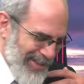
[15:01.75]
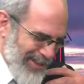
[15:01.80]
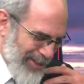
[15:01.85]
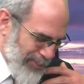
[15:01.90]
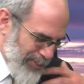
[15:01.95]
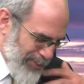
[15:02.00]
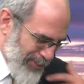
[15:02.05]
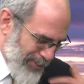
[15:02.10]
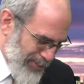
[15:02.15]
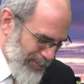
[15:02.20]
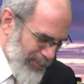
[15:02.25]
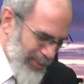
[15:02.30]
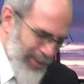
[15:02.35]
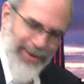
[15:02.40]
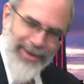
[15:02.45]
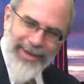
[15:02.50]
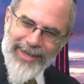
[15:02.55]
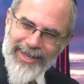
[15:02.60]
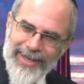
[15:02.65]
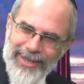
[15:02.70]
he was
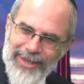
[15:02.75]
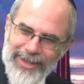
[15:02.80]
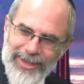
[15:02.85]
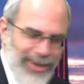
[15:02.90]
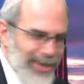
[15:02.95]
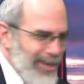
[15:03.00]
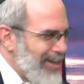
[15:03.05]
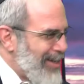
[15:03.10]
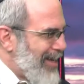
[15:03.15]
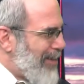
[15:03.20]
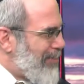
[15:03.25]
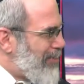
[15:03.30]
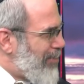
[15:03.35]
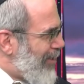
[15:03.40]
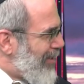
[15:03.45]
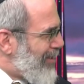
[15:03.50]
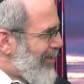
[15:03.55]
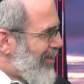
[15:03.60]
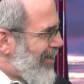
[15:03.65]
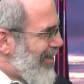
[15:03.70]
wearing a long
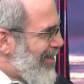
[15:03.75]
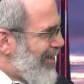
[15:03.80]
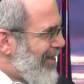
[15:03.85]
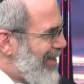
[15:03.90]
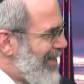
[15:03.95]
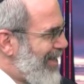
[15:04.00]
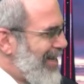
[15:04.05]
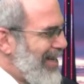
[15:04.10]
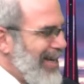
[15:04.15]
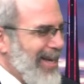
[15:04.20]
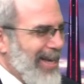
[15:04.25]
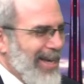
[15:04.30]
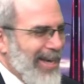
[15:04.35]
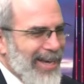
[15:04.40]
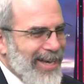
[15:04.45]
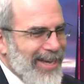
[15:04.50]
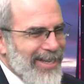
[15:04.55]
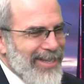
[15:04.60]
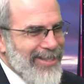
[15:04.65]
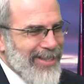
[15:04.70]
capota
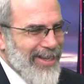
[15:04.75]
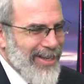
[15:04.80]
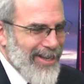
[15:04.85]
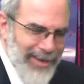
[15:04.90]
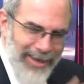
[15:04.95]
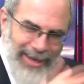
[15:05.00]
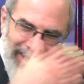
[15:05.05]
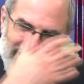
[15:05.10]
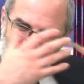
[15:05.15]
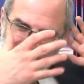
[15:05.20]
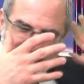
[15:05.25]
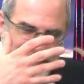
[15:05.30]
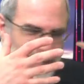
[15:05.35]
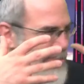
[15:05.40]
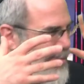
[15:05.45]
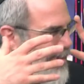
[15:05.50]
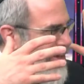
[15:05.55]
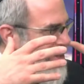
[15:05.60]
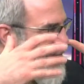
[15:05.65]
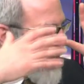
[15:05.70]
and a
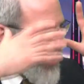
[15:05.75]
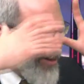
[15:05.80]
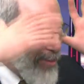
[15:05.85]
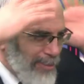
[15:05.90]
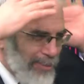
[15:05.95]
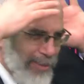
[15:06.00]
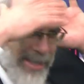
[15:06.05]
kippah that